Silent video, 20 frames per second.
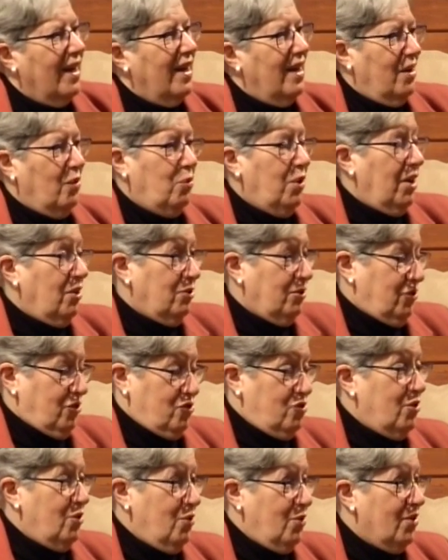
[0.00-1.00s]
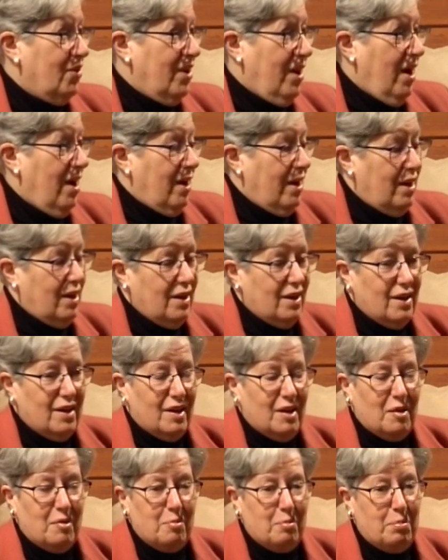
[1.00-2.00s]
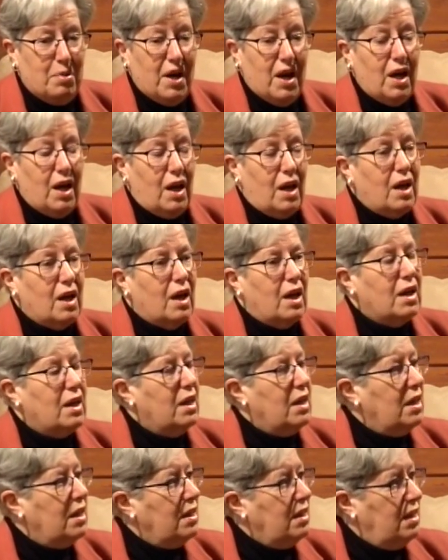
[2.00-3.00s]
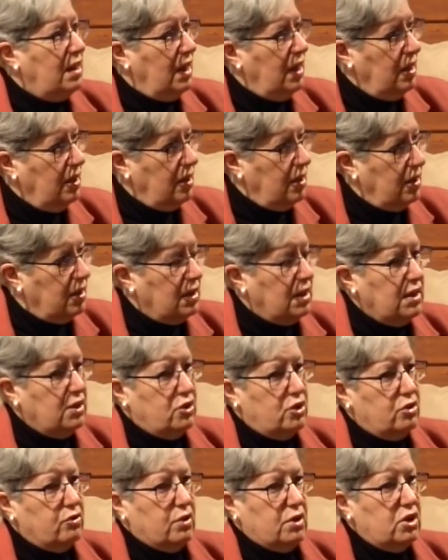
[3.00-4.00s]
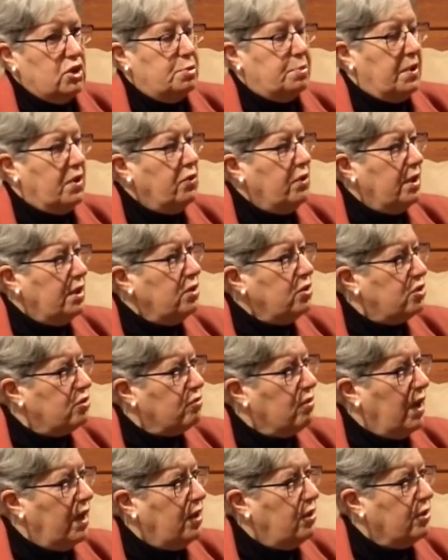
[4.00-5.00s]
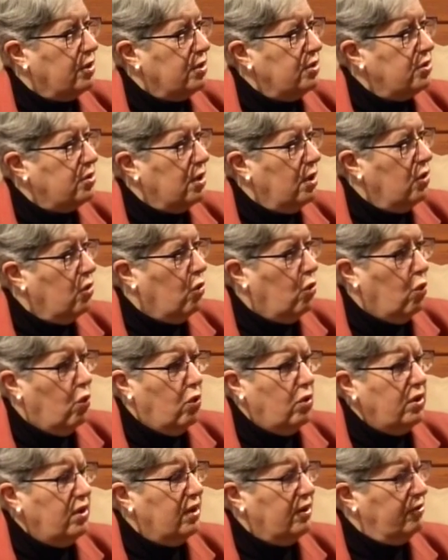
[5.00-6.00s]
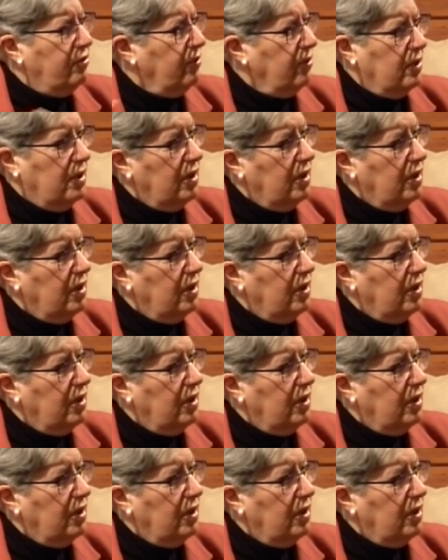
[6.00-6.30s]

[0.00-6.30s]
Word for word: whether it's true yeah. or not. But they, these are experienced writers, all different